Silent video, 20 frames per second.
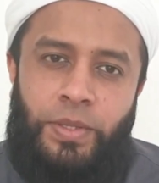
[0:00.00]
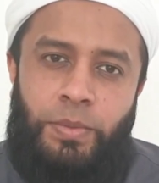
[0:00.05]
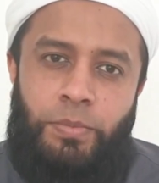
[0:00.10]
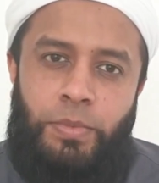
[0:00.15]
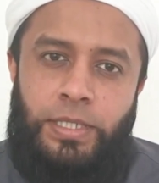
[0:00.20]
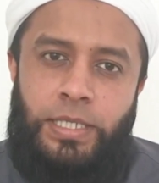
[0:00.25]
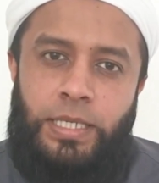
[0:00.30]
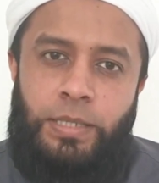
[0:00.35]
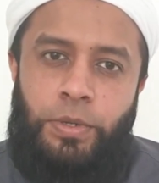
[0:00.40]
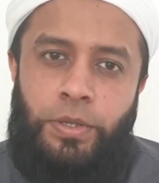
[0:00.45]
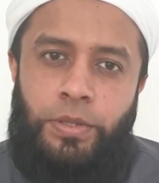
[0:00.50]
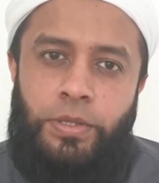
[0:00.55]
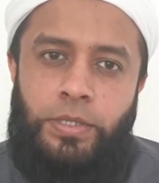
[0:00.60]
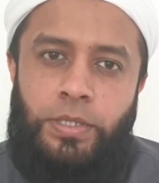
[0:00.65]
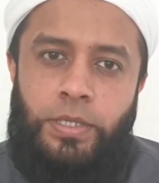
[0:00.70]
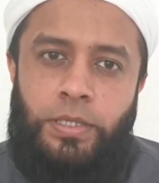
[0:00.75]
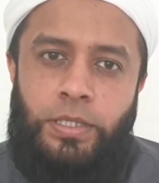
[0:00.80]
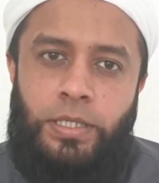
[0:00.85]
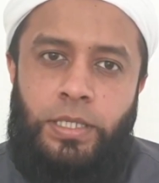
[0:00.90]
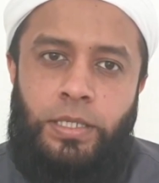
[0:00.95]
my dear brothers
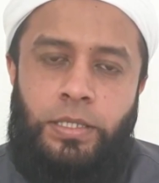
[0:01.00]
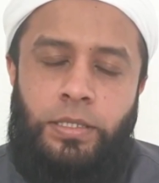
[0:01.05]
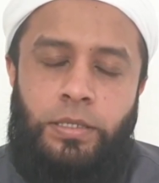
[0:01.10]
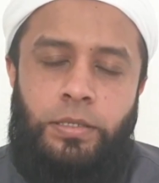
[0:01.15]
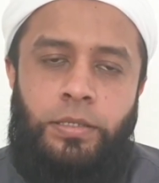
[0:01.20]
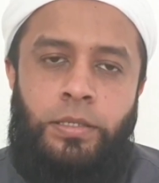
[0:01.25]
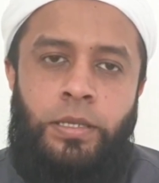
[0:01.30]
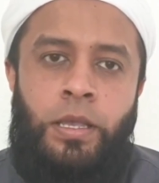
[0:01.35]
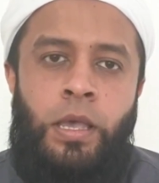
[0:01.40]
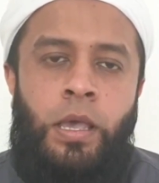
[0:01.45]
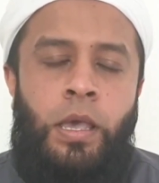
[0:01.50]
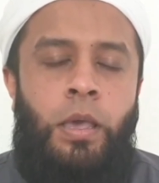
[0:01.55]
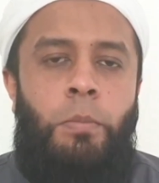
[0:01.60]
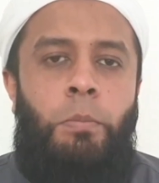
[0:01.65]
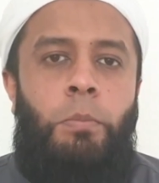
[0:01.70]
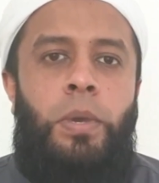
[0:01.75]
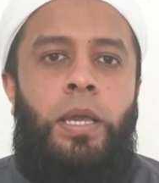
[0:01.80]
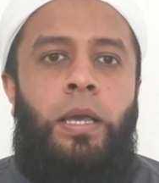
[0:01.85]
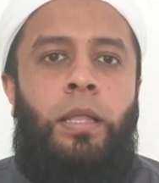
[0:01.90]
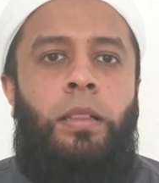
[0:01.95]
and sisters.
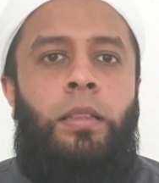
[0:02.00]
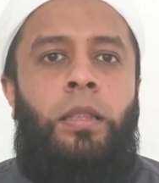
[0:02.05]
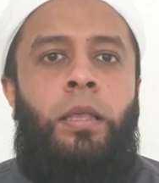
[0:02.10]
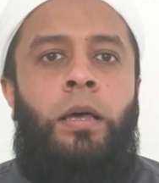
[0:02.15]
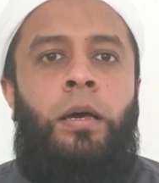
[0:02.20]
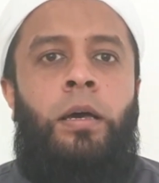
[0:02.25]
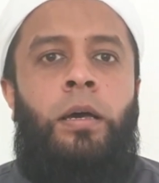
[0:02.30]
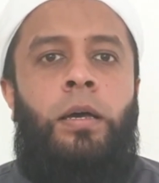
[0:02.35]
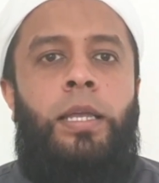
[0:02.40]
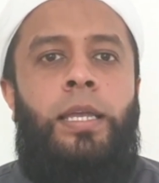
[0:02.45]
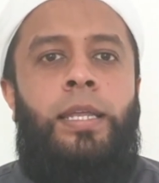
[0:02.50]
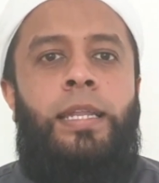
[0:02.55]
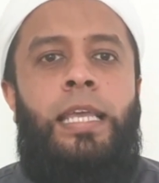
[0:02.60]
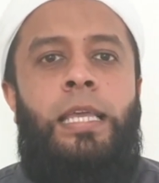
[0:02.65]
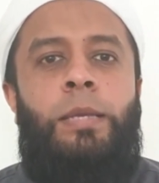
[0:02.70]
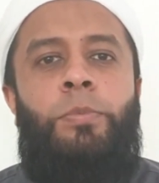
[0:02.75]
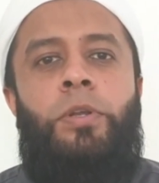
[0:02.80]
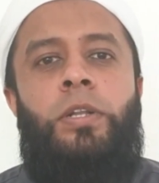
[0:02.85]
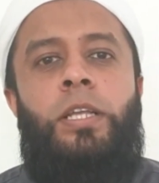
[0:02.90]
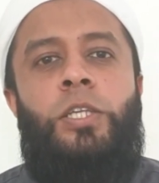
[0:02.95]
May Allah
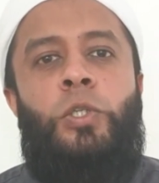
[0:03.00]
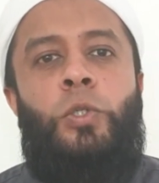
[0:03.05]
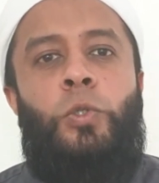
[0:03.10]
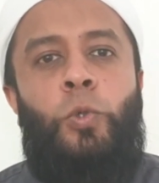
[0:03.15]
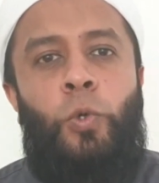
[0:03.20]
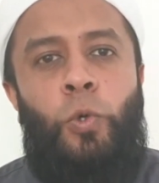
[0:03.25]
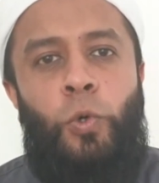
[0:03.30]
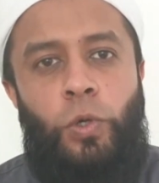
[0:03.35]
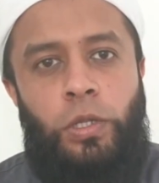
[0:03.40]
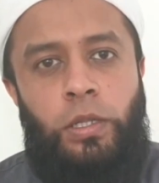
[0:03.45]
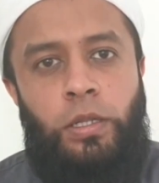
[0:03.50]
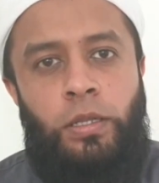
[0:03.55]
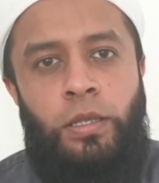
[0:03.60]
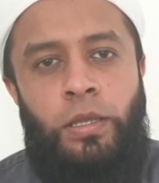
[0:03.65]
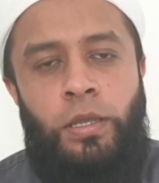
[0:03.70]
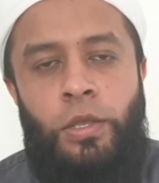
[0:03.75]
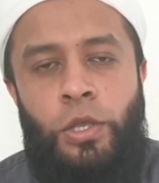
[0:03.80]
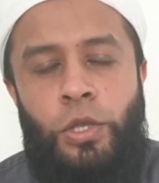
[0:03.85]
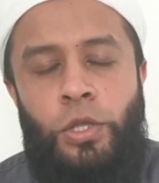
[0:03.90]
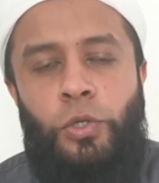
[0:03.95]
enable us all
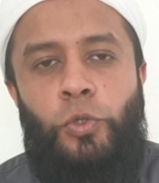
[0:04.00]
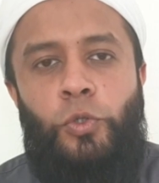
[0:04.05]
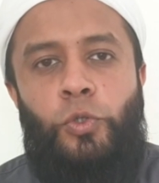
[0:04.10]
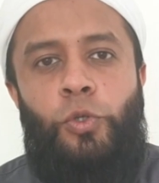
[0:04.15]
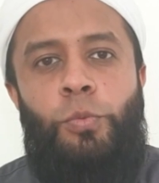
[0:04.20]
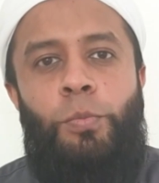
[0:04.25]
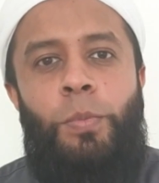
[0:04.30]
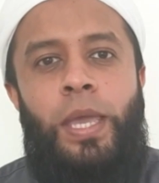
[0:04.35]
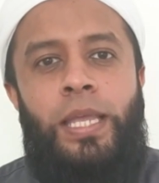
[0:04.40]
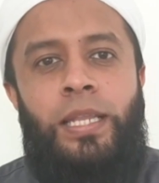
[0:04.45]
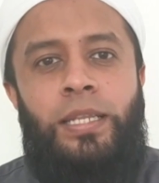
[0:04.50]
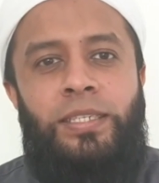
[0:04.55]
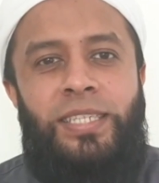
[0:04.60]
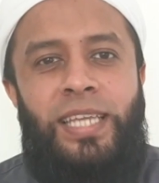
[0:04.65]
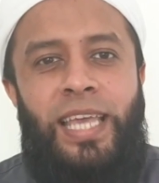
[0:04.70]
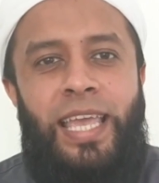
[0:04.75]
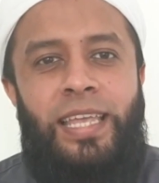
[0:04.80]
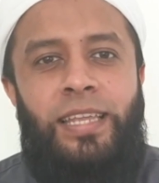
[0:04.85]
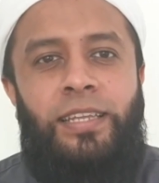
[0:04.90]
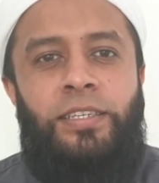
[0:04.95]
to
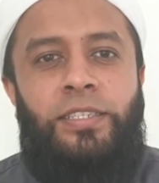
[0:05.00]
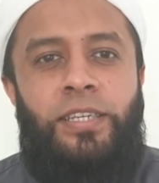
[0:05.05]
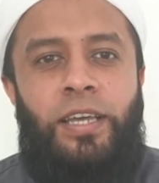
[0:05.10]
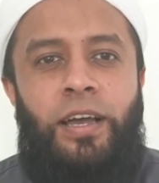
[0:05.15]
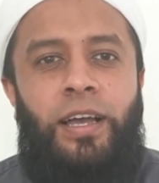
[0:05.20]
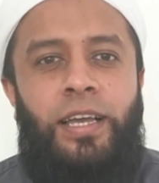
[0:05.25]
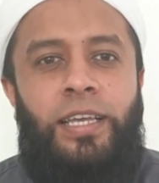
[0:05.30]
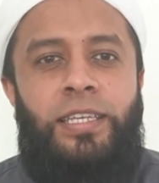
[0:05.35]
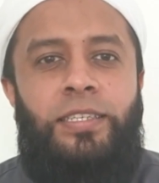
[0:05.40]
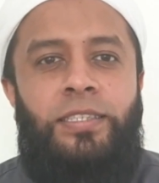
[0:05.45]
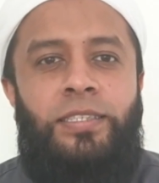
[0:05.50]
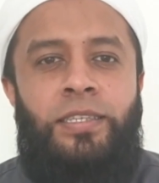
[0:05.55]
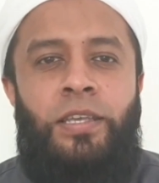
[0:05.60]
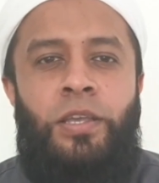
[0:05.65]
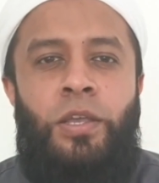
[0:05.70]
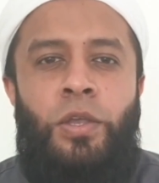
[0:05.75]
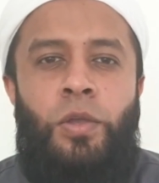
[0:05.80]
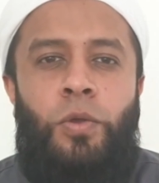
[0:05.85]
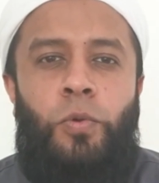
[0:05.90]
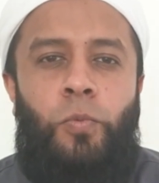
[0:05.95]
maintain ties
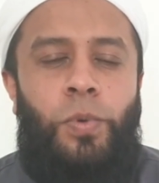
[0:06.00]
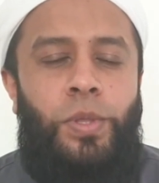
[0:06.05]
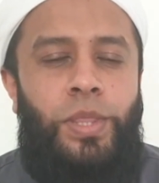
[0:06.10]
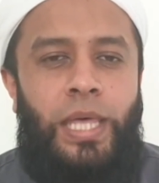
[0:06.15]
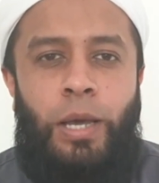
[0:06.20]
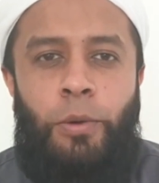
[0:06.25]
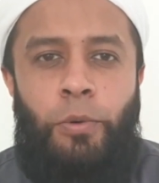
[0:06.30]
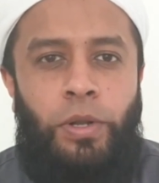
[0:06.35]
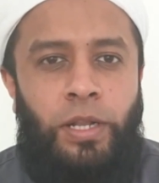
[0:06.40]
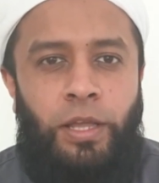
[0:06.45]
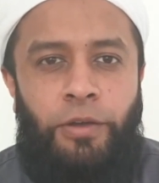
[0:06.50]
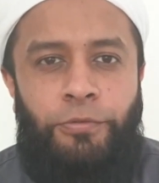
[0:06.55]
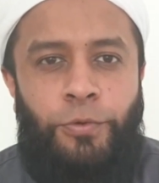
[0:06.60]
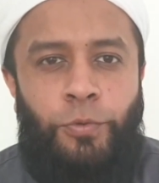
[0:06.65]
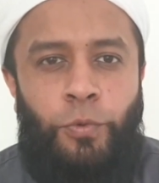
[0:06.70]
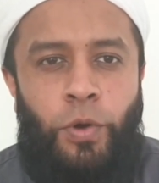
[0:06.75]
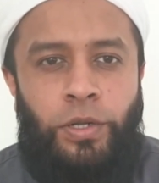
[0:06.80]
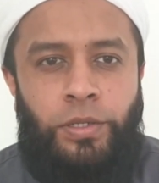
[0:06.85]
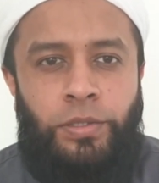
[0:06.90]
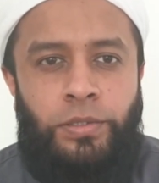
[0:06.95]
with our loved
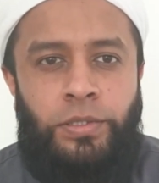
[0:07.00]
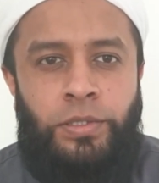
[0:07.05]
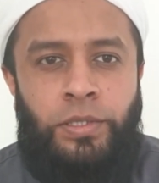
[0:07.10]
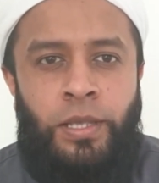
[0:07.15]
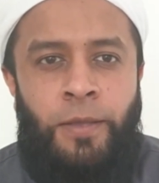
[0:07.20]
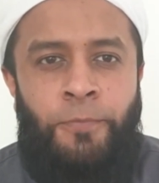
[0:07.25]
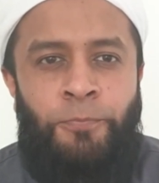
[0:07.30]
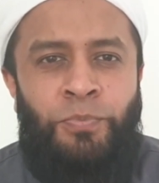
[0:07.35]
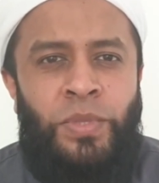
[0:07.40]
ones.